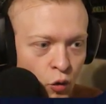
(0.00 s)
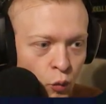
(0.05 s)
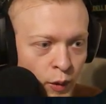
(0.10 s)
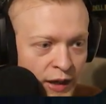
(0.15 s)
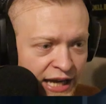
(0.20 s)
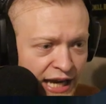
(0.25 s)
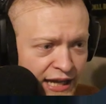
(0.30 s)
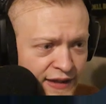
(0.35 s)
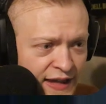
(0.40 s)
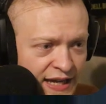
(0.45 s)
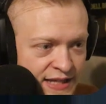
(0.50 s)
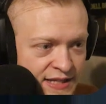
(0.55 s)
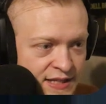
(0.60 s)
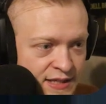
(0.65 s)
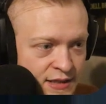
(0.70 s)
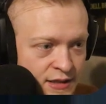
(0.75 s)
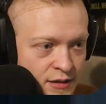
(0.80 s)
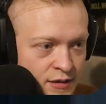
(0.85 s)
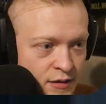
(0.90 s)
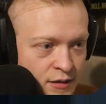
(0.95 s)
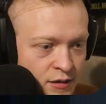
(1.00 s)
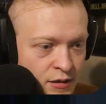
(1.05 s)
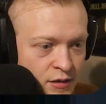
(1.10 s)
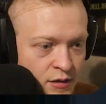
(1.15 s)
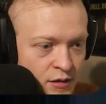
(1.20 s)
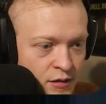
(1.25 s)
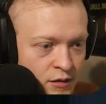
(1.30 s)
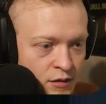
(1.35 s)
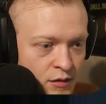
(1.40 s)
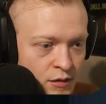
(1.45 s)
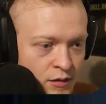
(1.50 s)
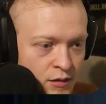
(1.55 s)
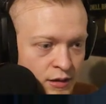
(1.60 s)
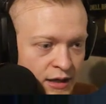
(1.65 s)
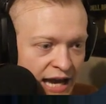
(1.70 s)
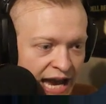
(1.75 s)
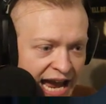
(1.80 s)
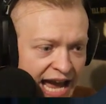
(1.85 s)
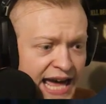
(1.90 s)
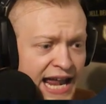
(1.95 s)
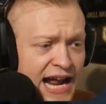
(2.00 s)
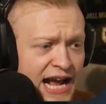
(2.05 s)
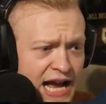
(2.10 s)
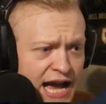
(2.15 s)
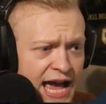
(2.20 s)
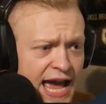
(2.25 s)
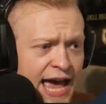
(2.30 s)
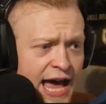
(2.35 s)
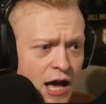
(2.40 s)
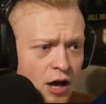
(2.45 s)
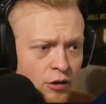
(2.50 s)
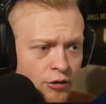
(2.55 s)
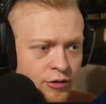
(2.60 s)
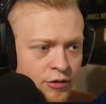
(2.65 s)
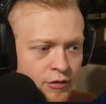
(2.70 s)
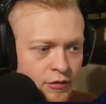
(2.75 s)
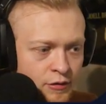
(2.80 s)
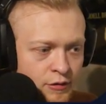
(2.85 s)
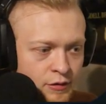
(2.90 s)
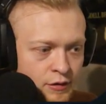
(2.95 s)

We in this. And I got health.